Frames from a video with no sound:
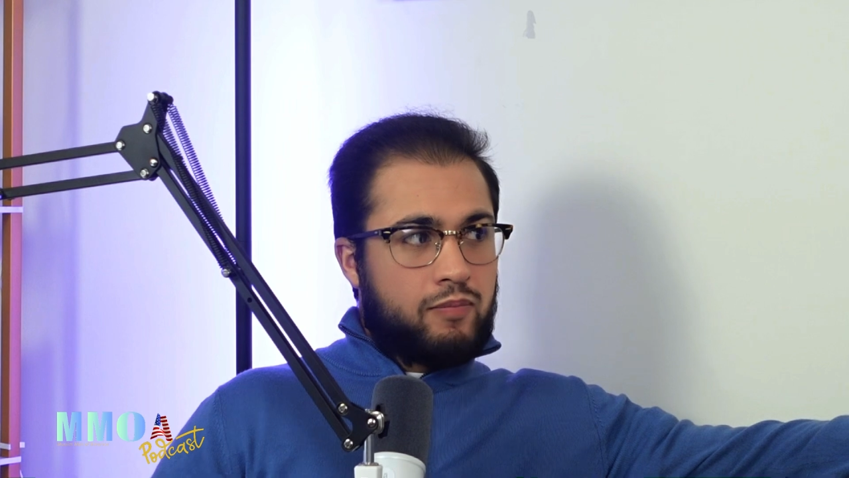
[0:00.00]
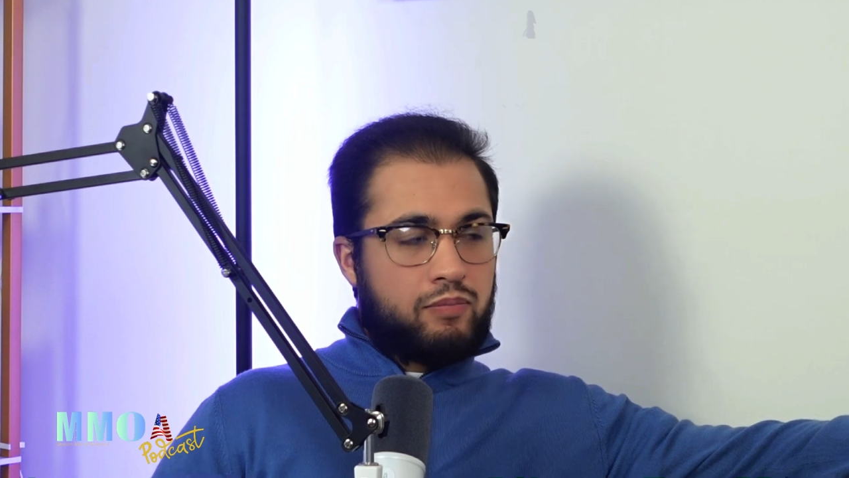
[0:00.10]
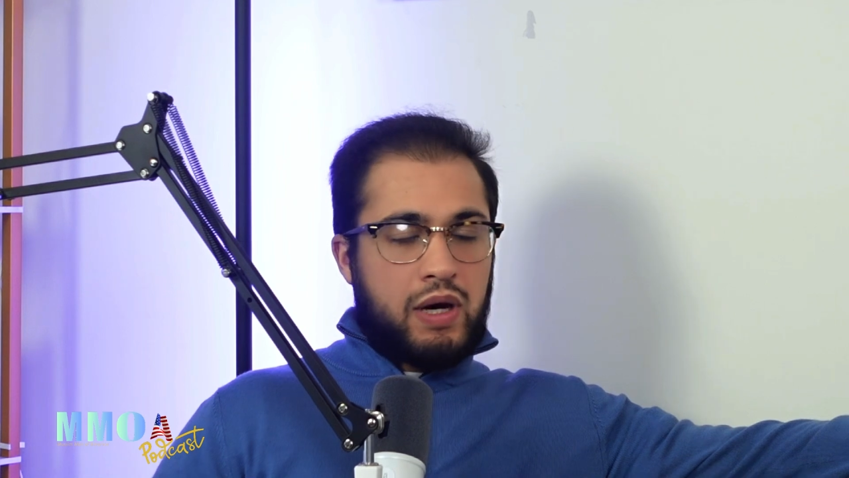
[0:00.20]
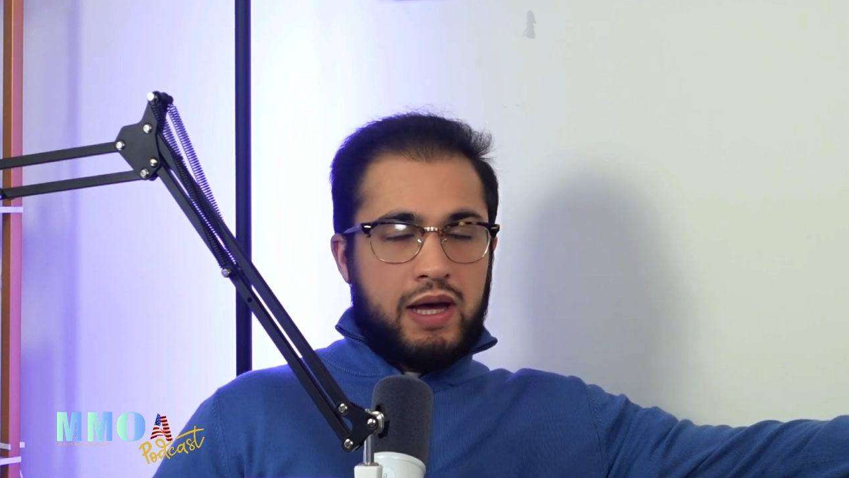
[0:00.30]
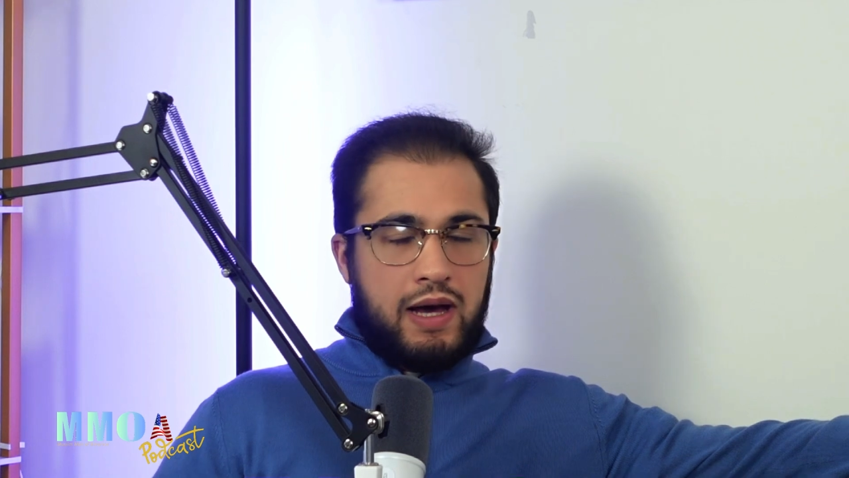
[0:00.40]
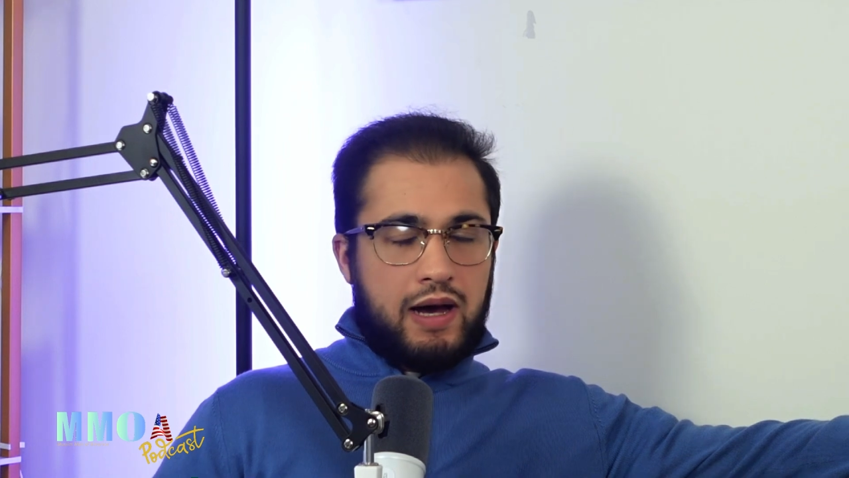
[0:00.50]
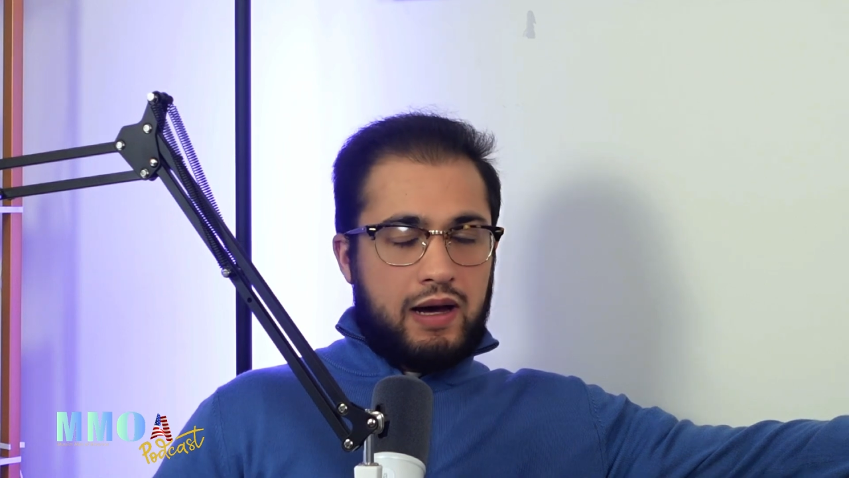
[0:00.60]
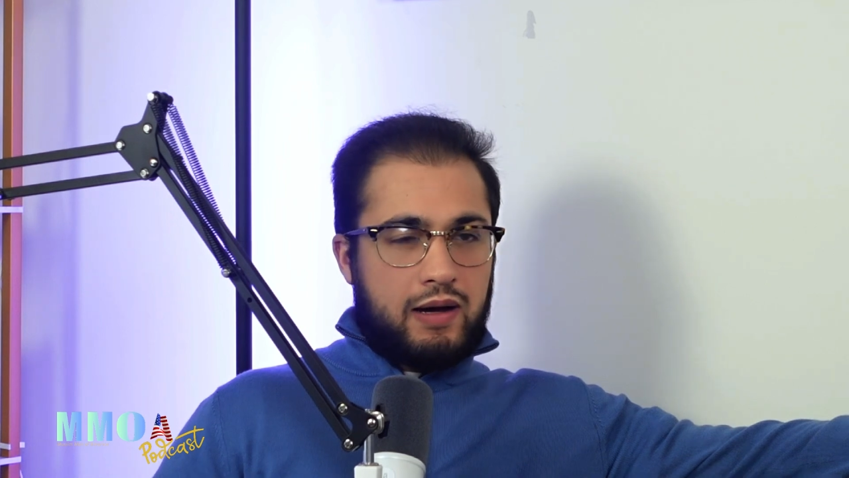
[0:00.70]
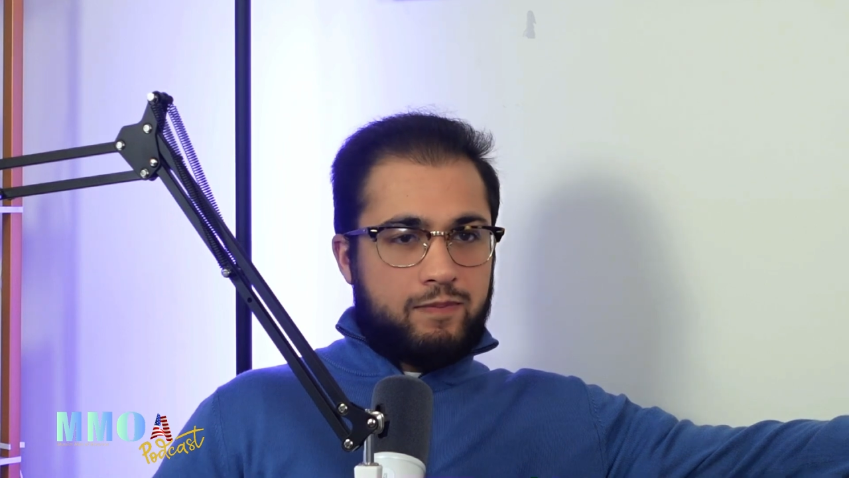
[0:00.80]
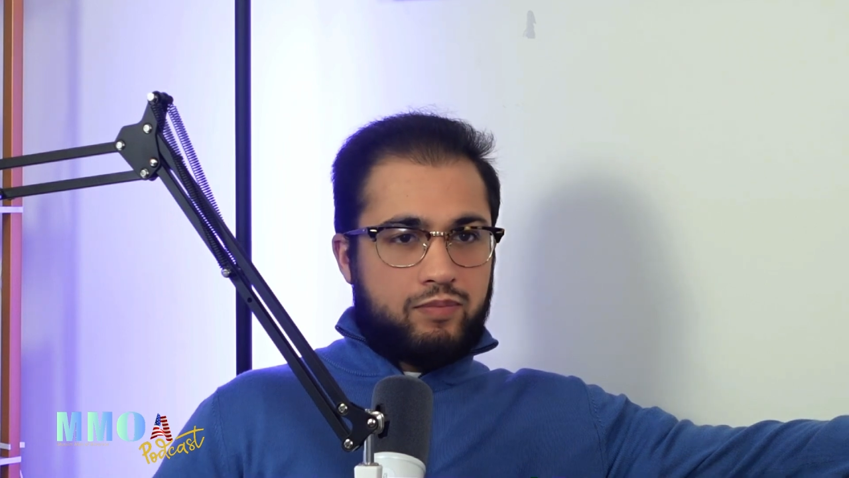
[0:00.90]
But
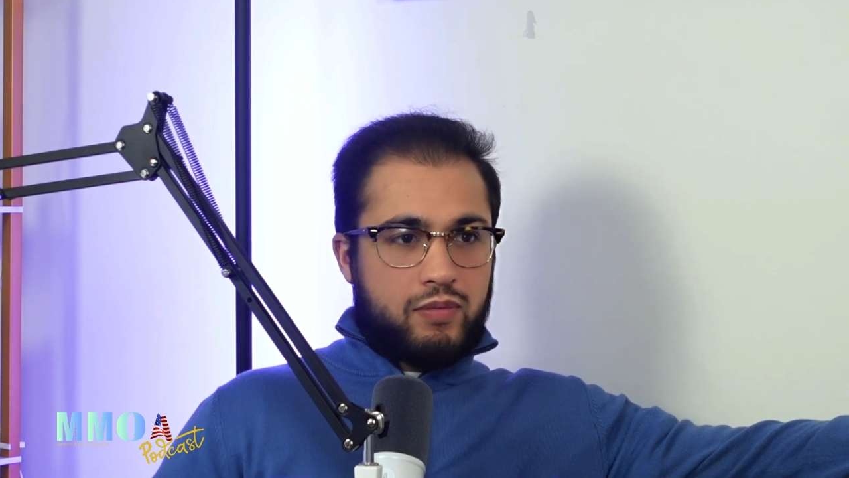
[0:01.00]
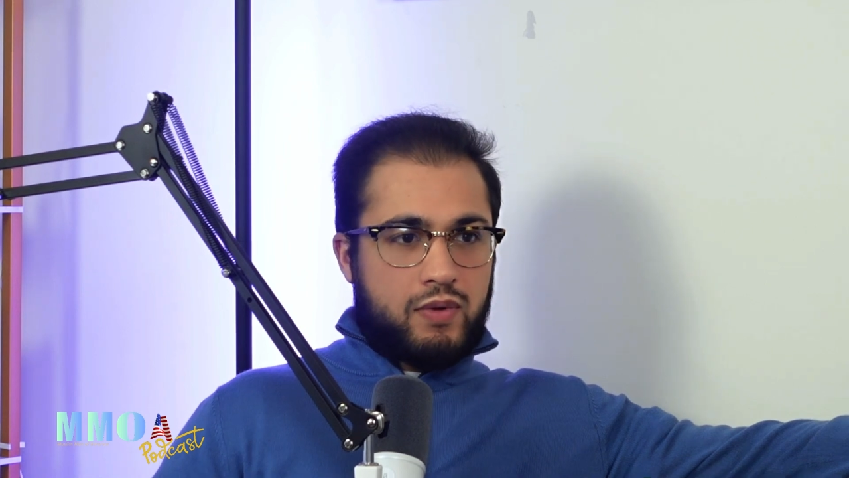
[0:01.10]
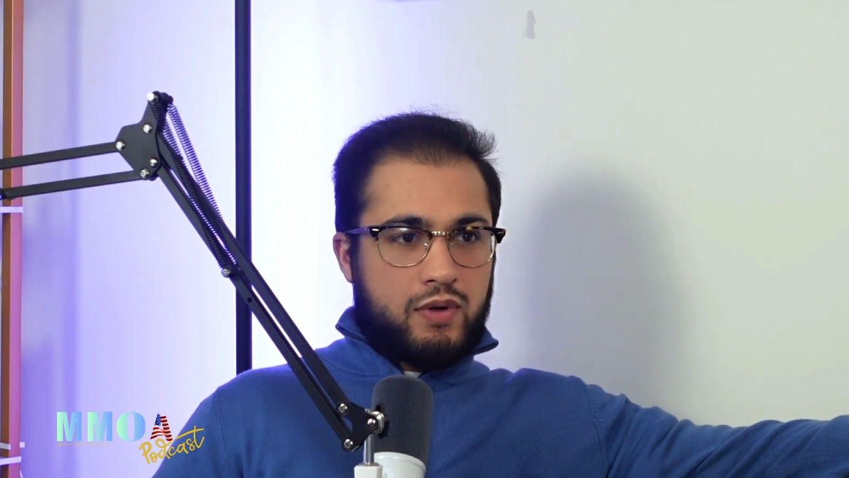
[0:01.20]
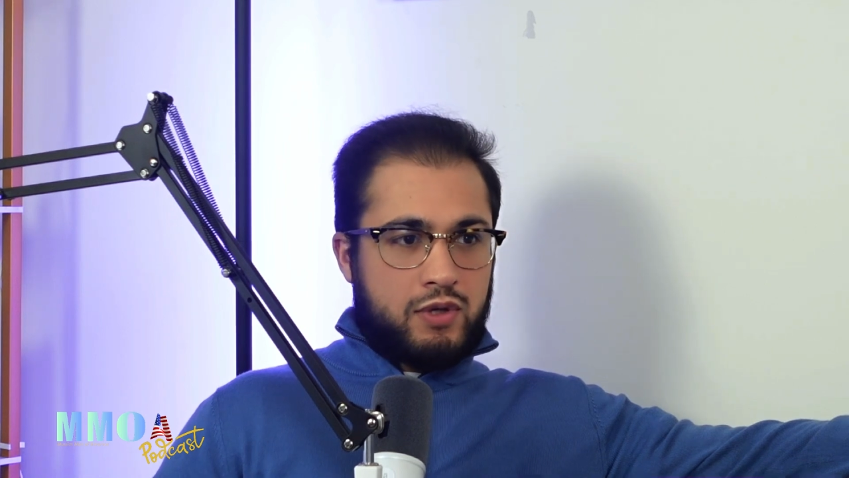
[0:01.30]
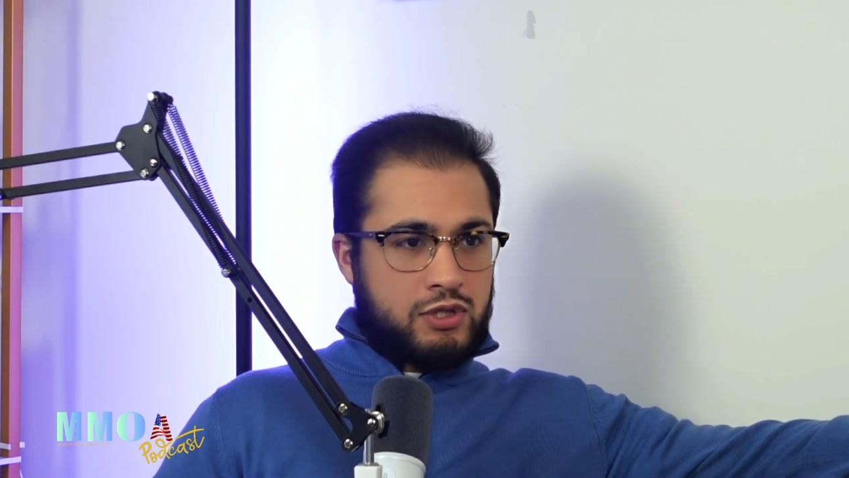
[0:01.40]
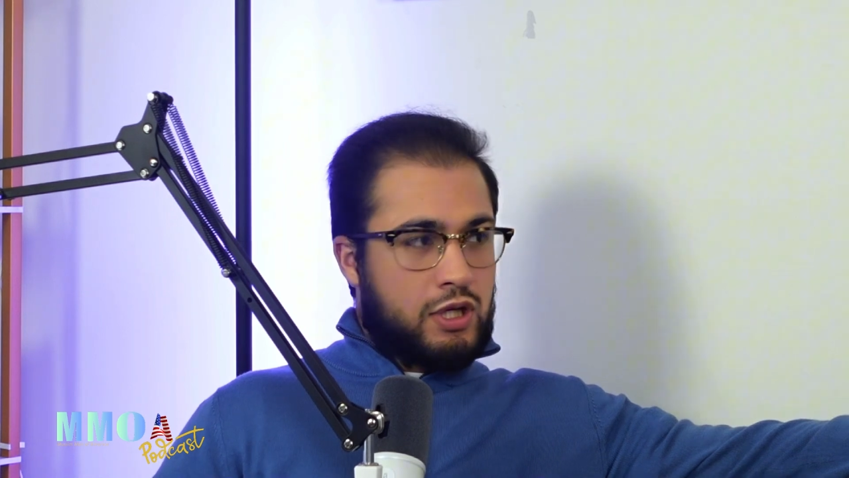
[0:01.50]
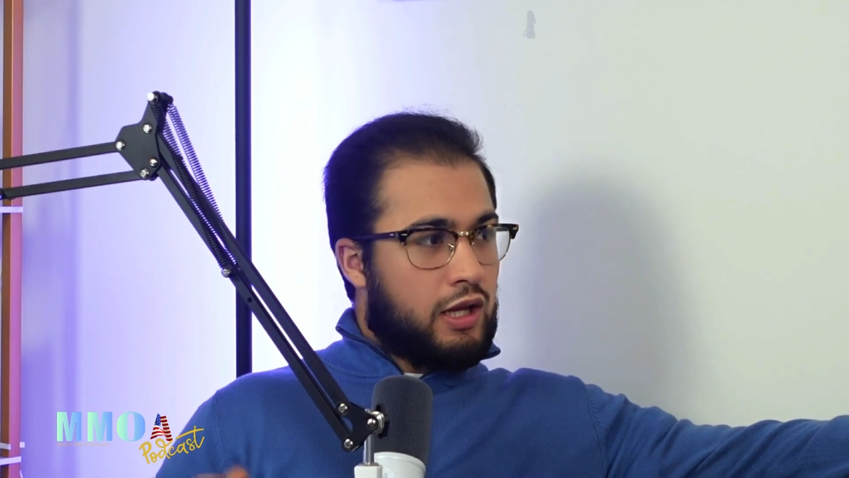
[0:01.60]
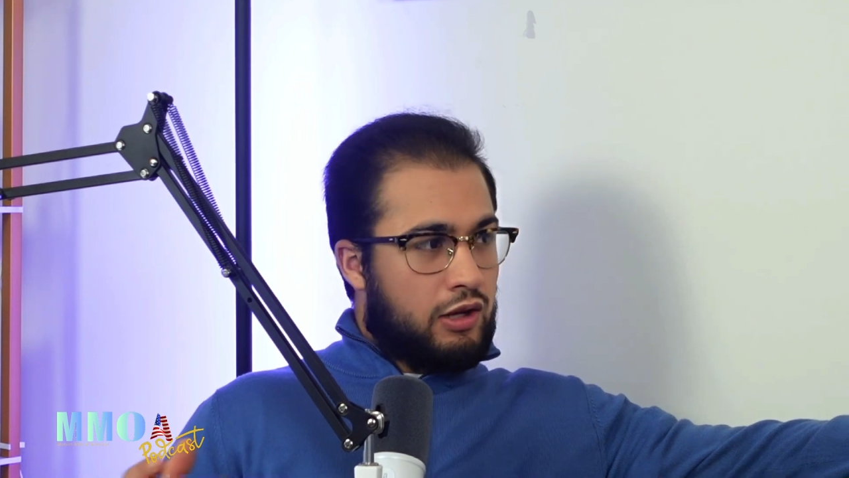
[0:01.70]
inshallah,